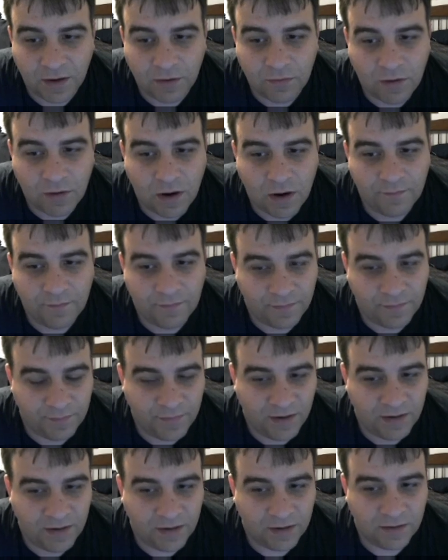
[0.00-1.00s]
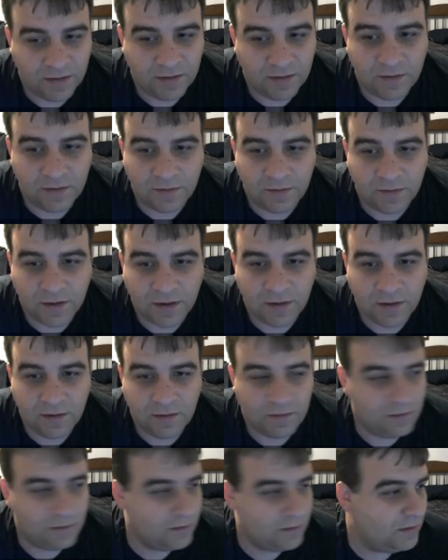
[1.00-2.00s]
Crom from hitting Hinoka,
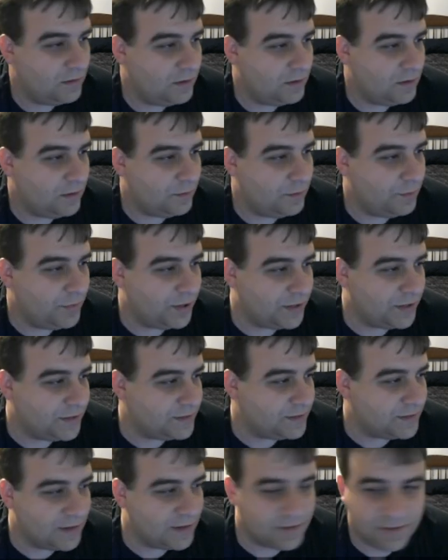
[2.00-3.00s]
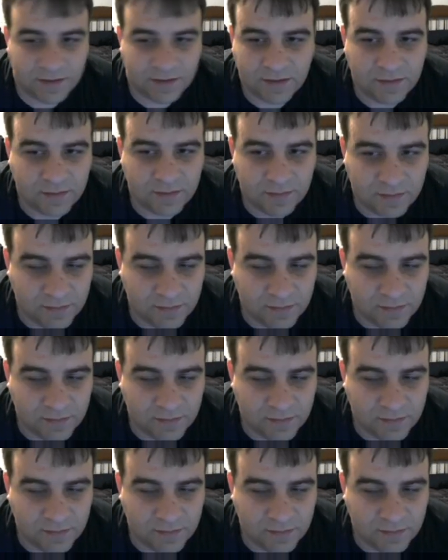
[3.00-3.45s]
but it doesn't,